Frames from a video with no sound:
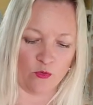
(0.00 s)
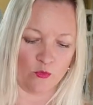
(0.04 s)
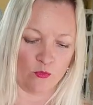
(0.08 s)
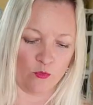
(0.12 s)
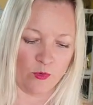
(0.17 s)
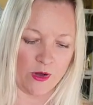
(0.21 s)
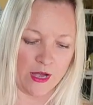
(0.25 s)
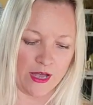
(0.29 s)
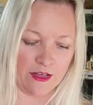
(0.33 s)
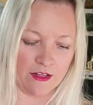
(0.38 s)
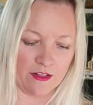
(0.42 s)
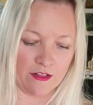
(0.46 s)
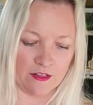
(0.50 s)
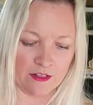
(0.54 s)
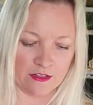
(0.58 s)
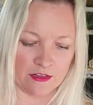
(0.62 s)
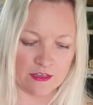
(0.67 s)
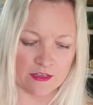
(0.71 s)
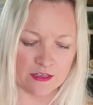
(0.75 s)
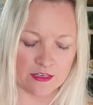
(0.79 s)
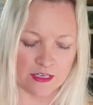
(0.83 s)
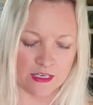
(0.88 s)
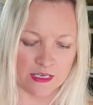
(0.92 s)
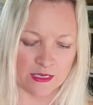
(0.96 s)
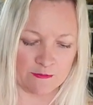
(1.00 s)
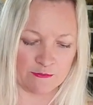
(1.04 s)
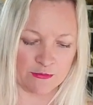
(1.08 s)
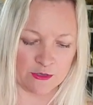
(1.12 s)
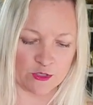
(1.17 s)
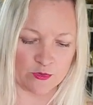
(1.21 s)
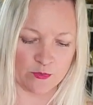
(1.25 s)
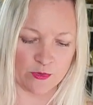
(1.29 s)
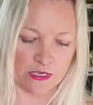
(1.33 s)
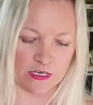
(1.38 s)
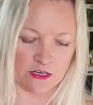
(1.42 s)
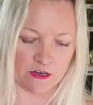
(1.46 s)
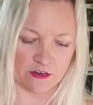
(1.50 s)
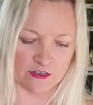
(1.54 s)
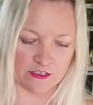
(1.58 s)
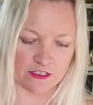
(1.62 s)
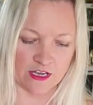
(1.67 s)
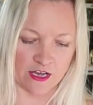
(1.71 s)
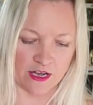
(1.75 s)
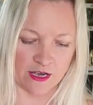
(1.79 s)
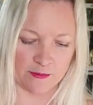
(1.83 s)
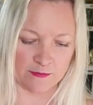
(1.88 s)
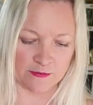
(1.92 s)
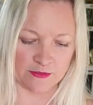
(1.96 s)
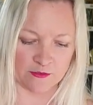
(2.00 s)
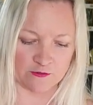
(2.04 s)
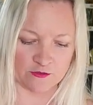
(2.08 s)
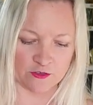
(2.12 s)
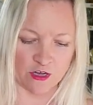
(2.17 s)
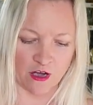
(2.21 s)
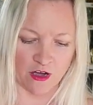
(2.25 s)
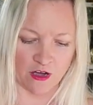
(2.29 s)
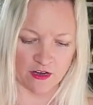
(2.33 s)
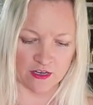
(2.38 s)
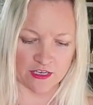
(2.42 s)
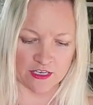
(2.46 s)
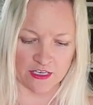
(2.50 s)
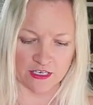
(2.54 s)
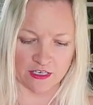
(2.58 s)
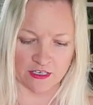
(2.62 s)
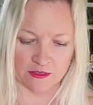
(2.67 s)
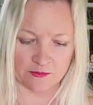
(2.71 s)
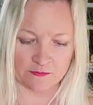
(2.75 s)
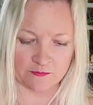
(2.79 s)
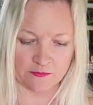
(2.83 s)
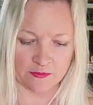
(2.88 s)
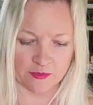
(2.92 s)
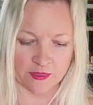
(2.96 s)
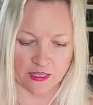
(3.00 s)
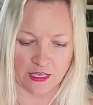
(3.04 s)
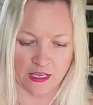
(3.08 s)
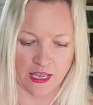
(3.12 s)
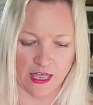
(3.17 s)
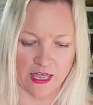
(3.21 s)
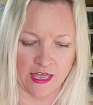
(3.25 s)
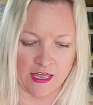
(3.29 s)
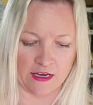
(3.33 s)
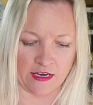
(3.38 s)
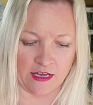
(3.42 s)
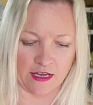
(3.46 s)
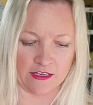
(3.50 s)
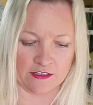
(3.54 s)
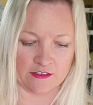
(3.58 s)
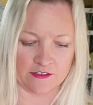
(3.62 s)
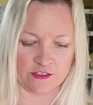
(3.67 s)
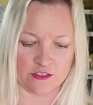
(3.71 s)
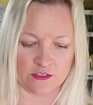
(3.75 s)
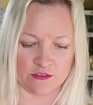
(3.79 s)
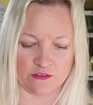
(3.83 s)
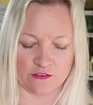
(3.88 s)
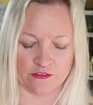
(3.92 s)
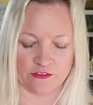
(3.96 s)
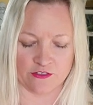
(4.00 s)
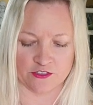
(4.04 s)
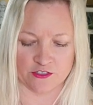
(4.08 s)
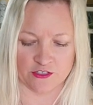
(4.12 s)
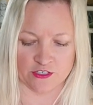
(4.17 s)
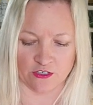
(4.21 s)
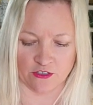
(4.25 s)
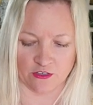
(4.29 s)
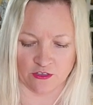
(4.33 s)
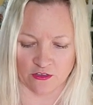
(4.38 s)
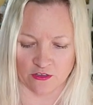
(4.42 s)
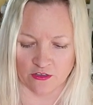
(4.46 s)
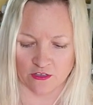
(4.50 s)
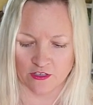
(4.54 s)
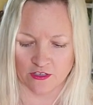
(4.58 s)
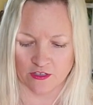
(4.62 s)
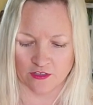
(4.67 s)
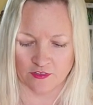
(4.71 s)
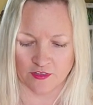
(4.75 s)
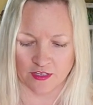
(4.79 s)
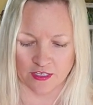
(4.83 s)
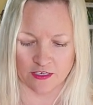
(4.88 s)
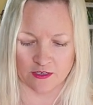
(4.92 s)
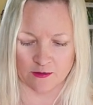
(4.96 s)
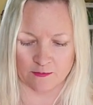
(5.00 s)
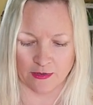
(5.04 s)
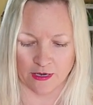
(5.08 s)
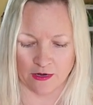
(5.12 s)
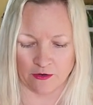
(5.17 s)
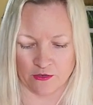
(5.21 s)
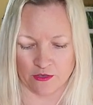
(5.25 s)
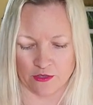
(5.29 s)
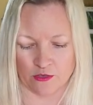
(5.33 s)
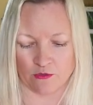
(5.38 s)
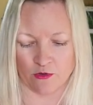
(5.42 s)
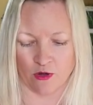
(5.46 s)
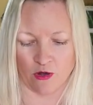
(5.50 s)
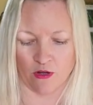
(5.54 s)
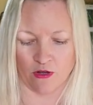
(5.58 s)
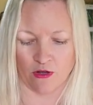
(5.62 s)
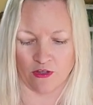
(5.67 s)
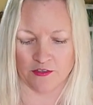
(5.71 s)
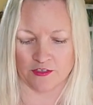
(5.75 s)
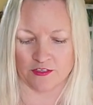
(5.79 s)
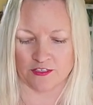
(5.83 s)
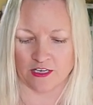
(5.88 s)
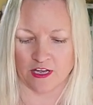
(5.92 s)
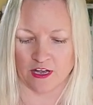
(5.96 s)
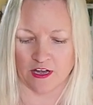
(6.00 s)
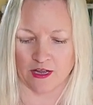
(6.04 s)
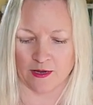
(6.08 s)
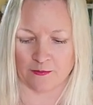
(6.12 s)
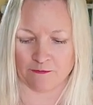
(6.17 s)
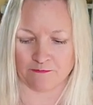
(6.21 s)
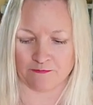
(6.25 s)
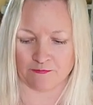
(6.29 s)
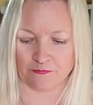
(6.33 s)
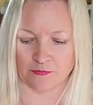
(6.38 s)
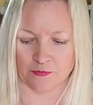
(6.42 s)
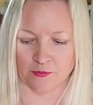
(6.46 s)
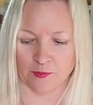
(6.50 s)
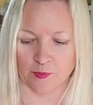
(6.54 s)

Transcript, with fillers: well in between our times of talking, and I do still think about you all the time.